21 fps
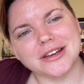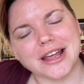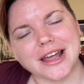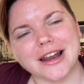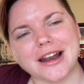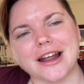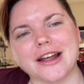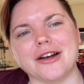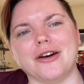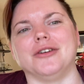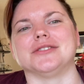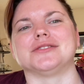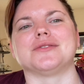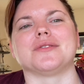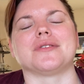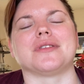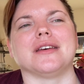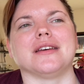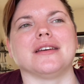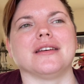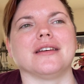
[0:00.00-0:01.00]
And I also
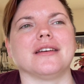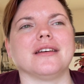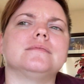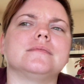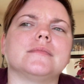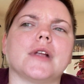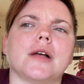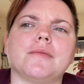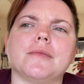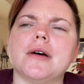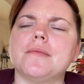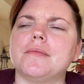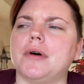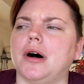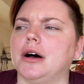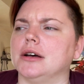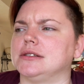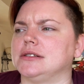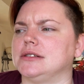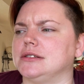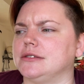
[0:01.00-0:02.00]
think, I'm not
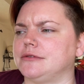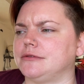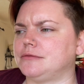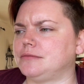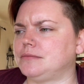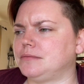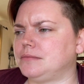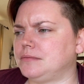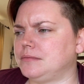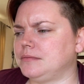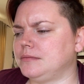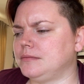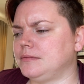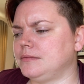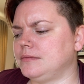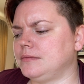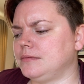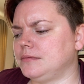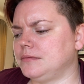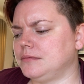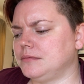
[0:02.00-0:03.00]
positive,
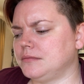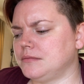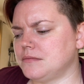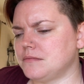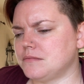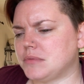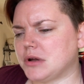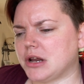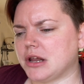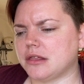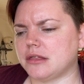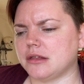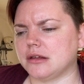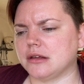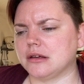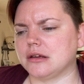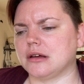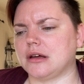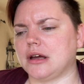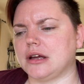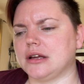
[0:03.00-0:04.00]
but I think